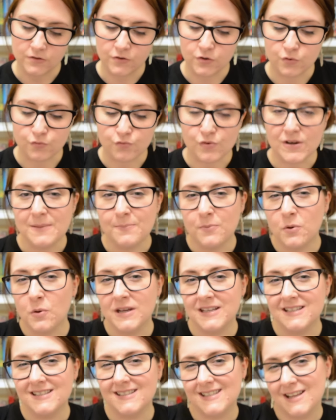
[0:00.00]

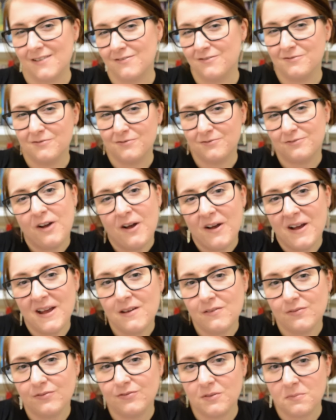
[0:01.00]

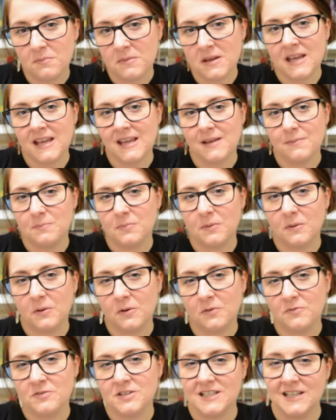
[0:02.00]
3.75 for me, but
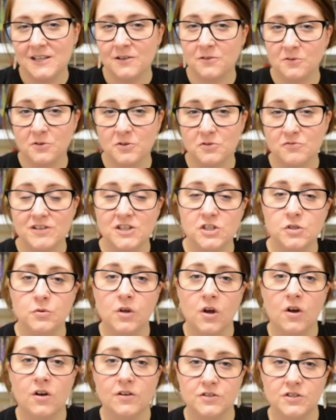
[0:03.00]
obviously on Goodreads you
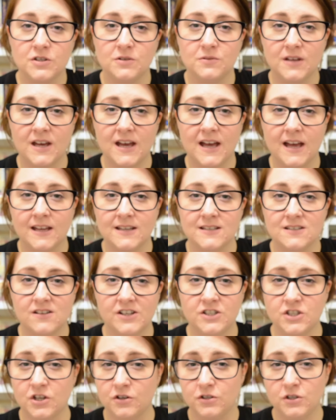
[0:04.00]
can't do that, and
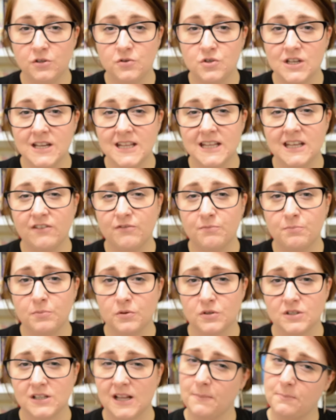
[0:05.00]
I don't usually give
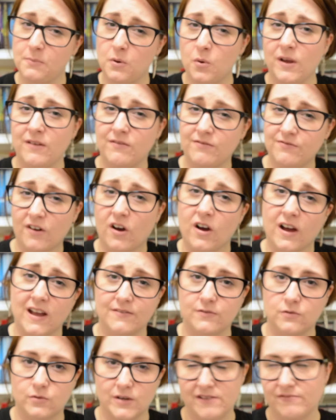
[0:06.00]
books like
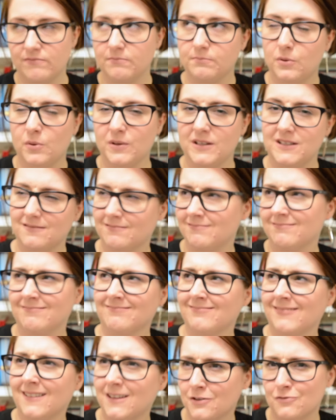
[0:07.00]
0.5 or even 0.75
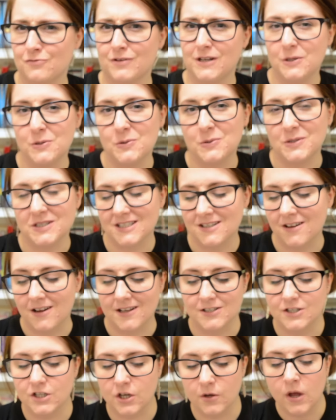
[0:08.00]
3/4
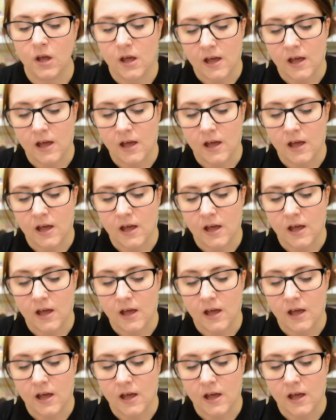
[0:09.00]
stars, so